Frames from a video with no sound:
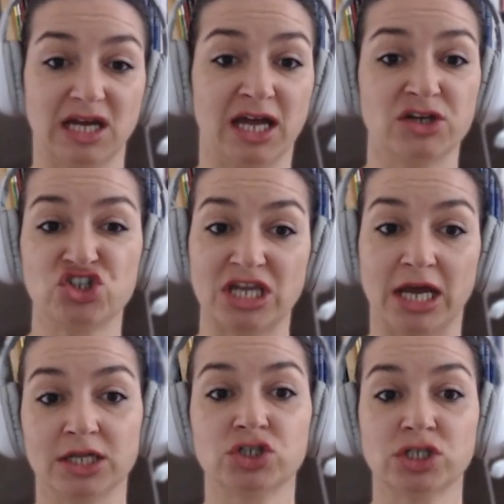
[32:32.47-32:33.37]

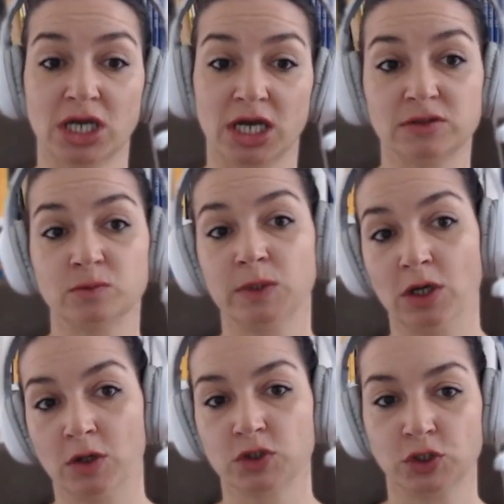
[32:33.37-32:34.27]
Anstatt, statt, we
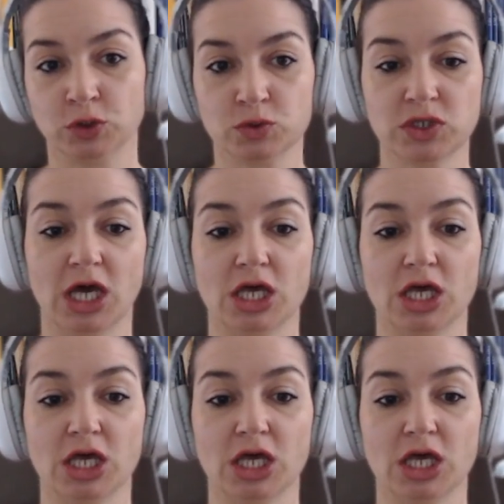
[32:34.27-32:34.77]
also use.